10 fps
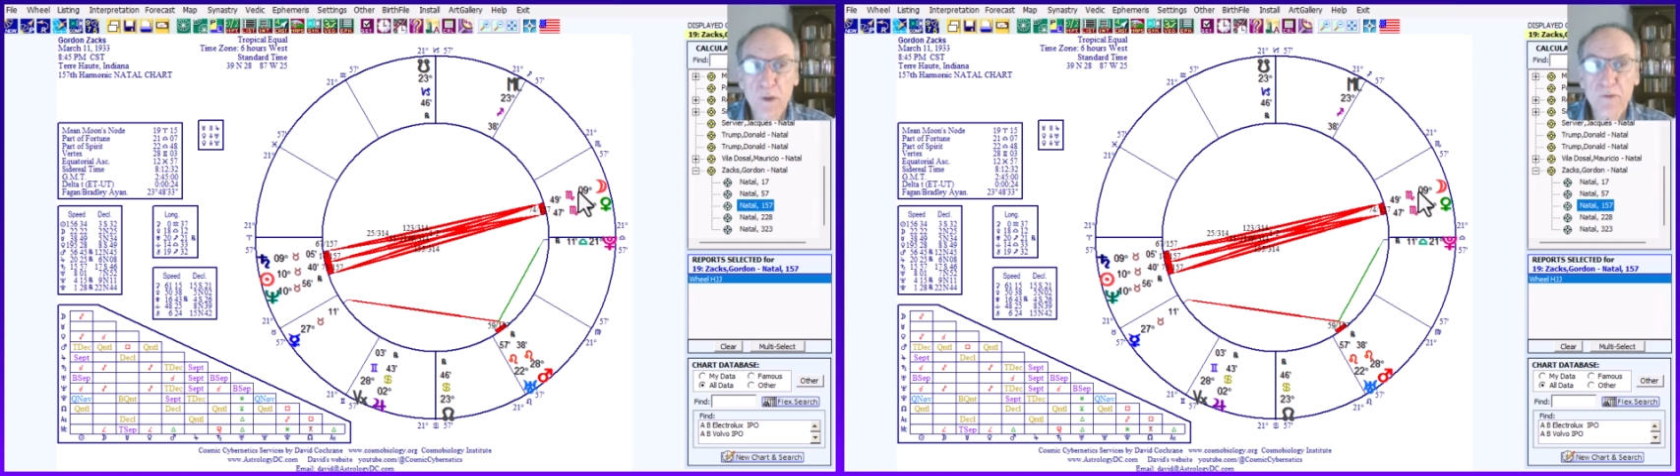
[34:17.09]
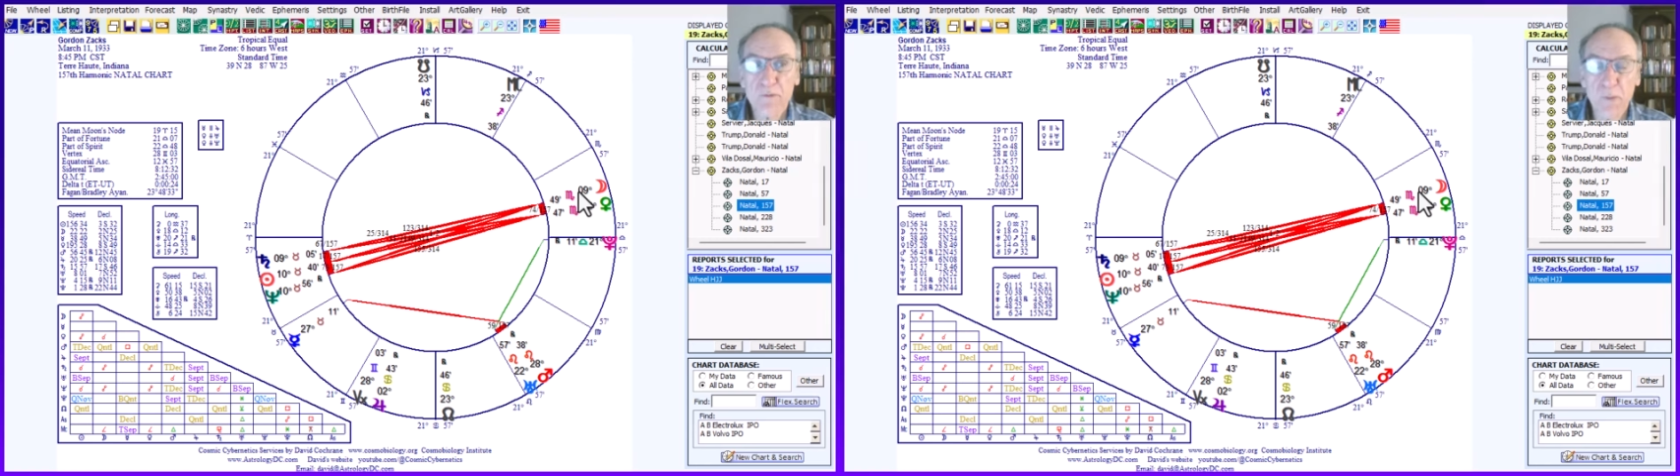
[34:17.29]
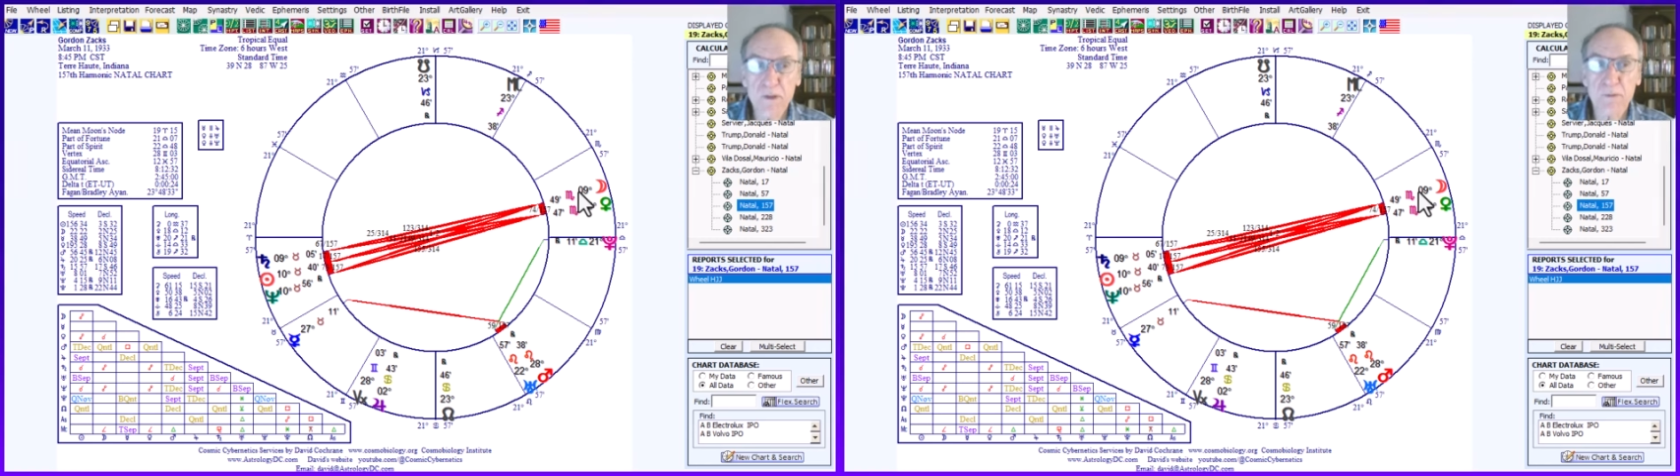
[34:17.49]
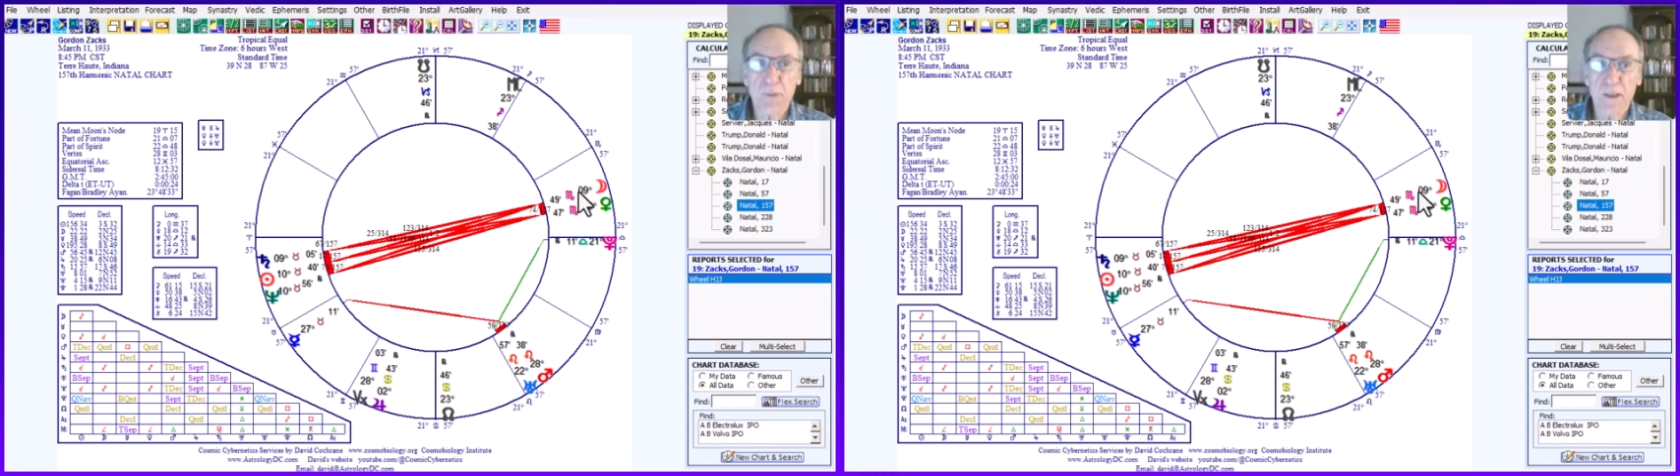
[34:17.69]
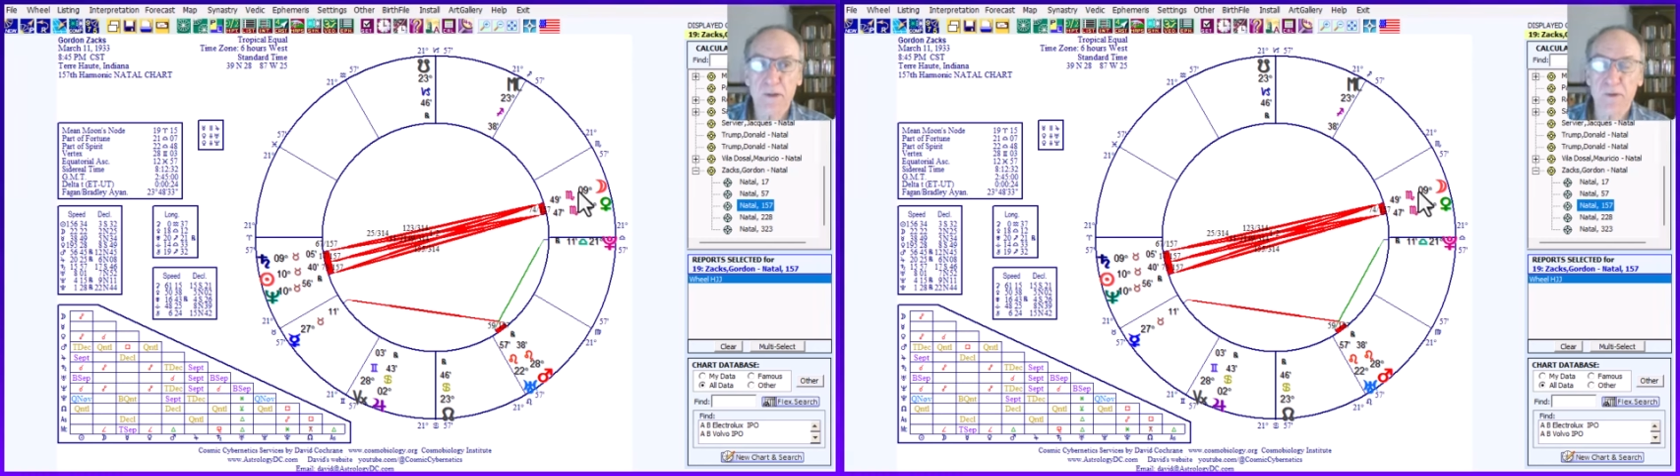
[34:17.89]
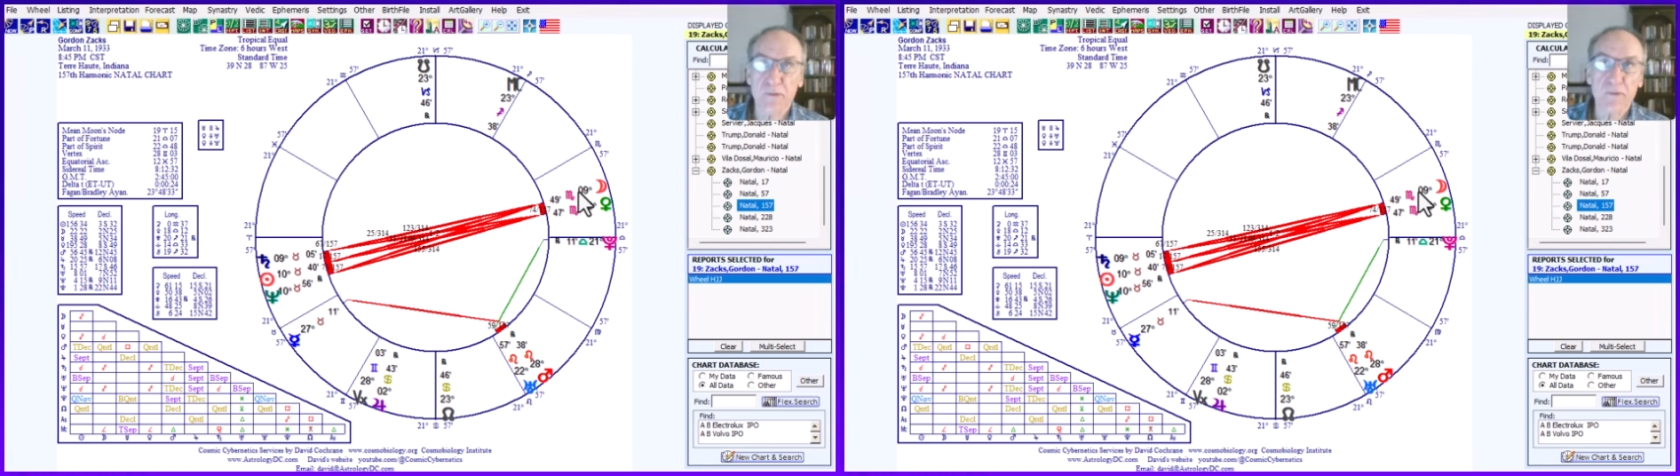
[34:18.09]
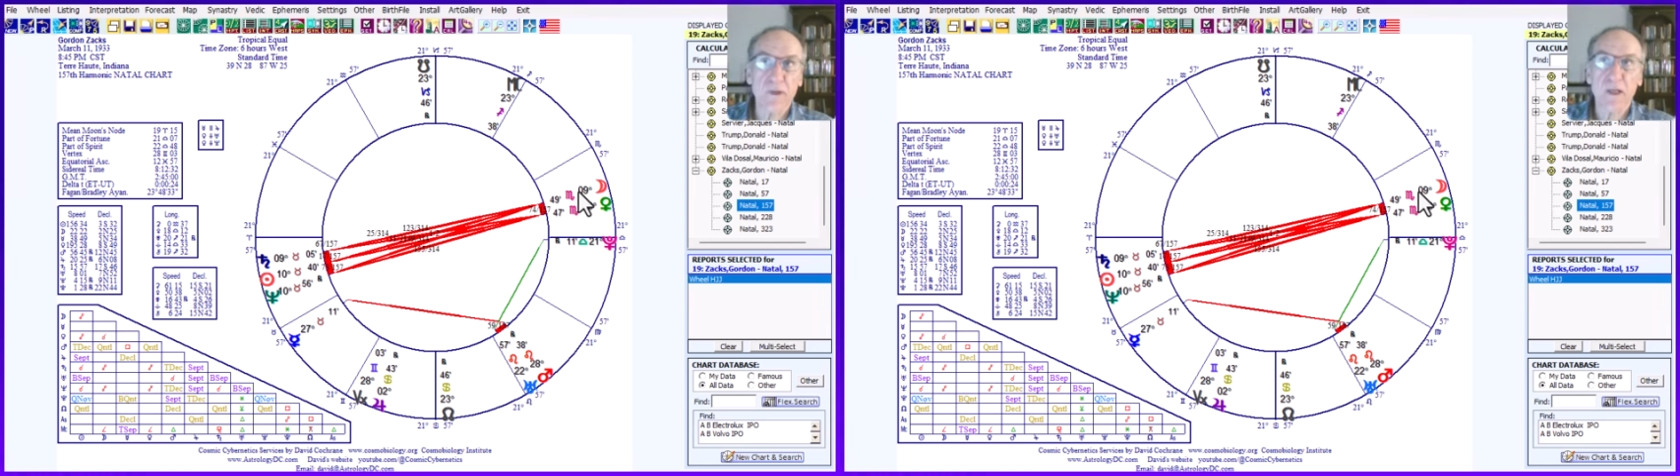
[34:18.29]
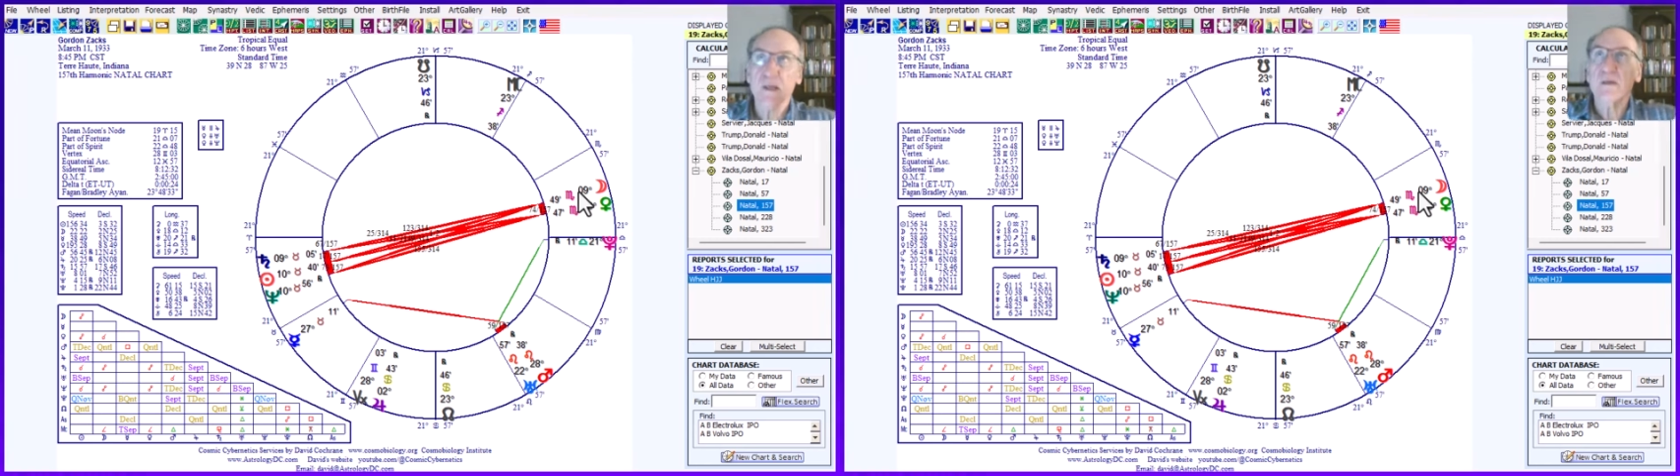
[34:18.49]
much better than
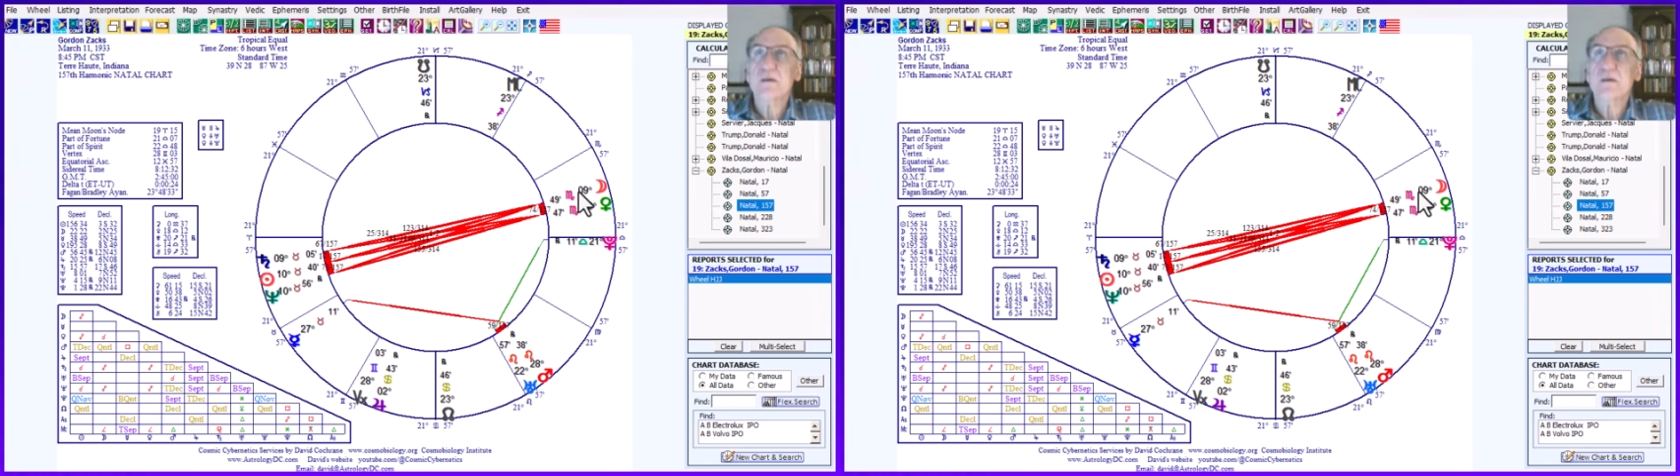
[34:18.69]
saying,